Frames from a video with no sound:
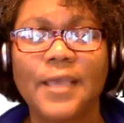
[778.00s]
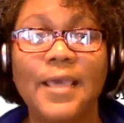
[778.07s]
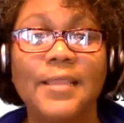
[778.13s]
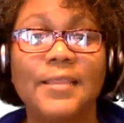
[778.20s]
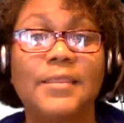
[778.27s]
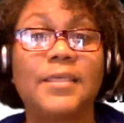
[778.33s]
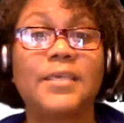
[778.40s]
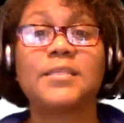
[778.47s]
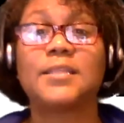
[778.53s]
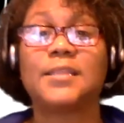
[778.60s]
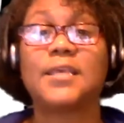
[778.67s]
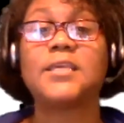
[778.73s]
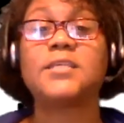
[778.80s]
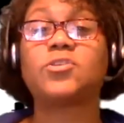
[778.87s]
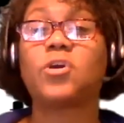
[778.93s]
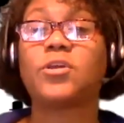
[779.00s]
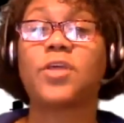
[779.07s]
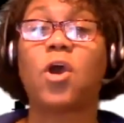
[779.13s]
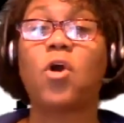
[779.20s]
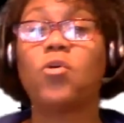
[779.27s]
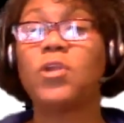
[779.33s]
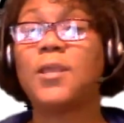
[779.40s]
These are
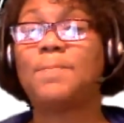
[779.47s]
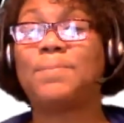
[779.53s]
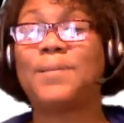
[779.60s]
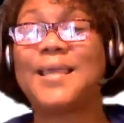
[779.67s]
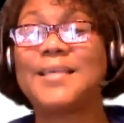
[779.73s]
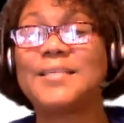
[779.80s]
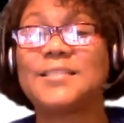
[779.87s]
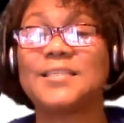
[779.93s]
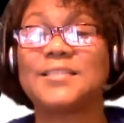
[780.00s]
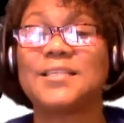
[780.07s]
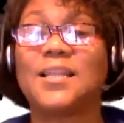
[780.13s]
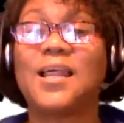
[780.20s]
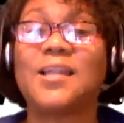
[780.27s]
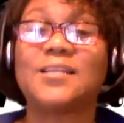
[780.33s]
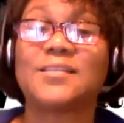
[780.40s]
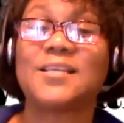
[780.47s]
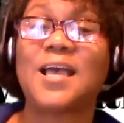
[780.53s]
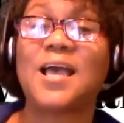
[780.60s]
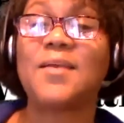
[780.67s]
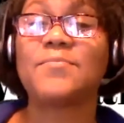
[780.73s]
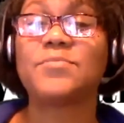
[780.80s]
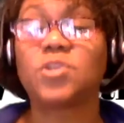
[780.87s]
the only places a lot of
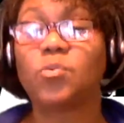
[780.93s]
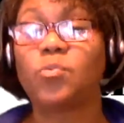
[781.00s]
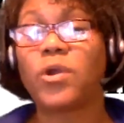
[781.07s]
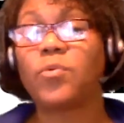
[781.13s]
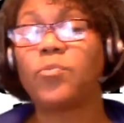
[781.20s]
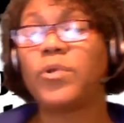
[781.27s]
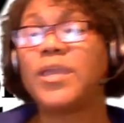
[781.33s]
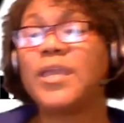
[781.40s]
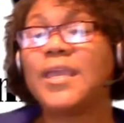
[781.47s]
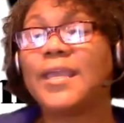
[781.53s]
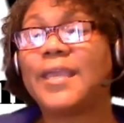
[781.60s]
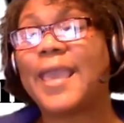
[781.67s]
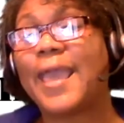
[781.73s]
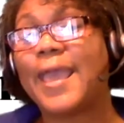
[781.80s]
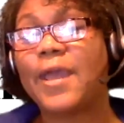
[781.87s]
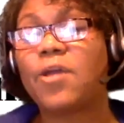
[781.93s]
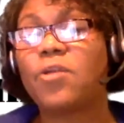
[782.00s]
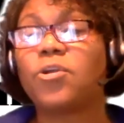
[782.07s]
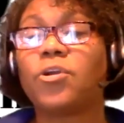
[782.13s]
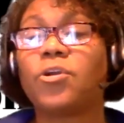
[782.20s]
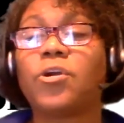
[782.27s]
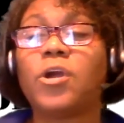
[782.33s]
times to where we
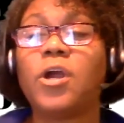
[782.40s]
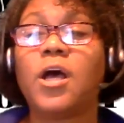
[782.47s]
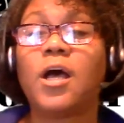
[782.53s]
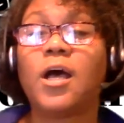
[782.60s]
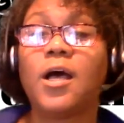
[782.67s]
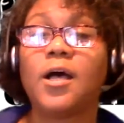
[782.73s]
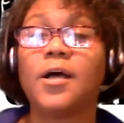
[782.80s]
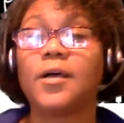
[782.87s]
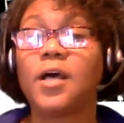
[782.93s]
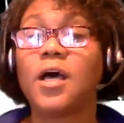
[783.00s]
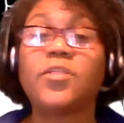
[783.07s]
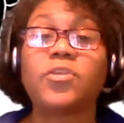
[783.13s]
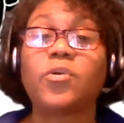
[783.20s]
encounter other